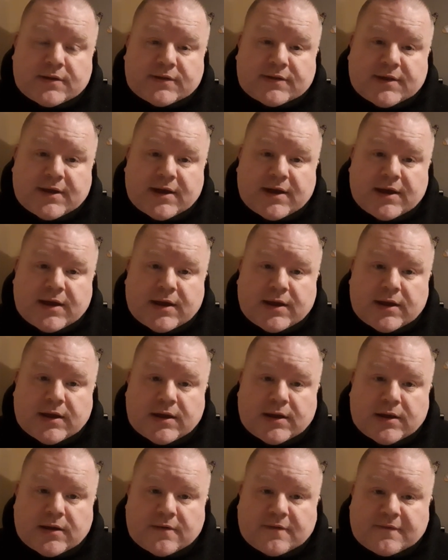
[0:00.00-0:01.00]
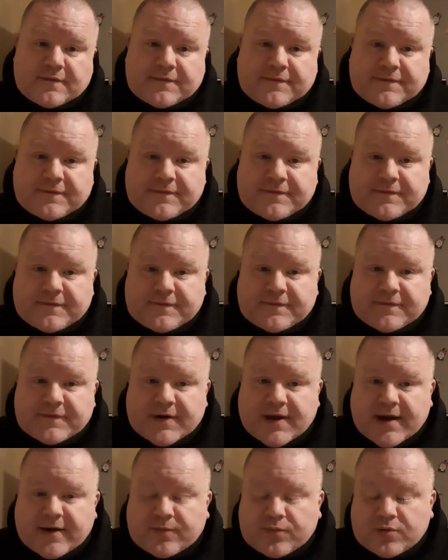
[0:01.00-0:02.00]
the
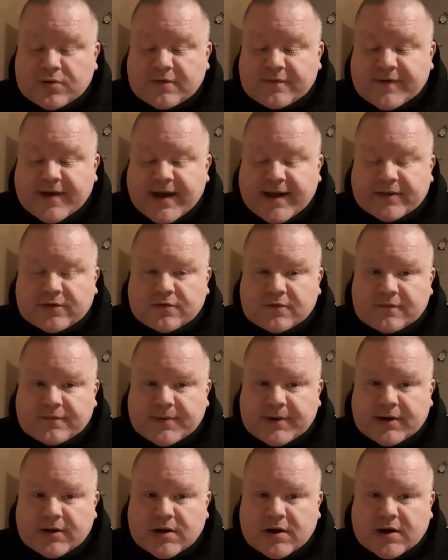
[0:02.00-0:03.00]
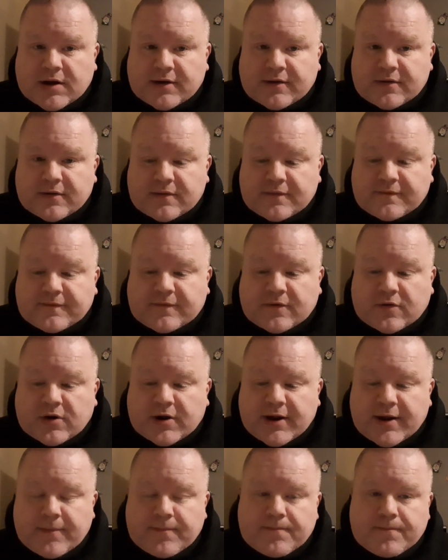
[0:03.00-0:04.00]
flat would have had to have been got for
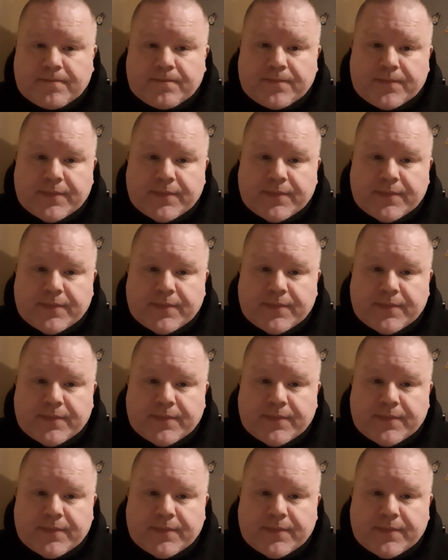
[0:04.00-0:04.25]
him